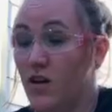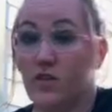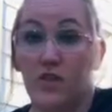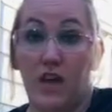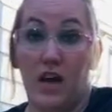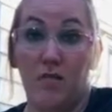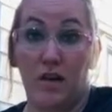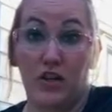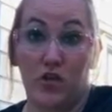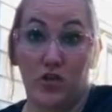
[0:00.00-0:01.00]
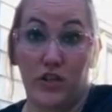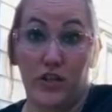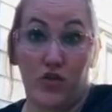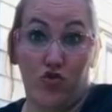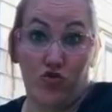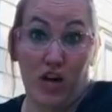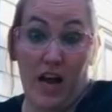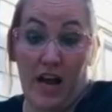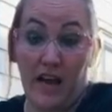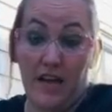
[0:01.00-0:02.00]
So again, my shirt is
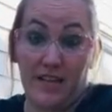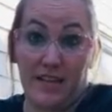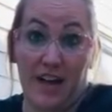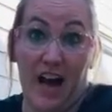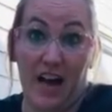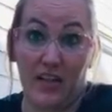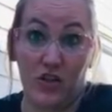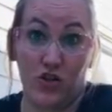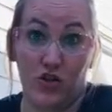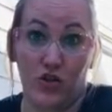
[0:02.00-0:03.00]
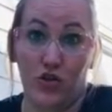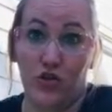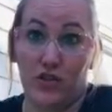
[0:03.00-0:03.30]
dry. It's a cotton shirt.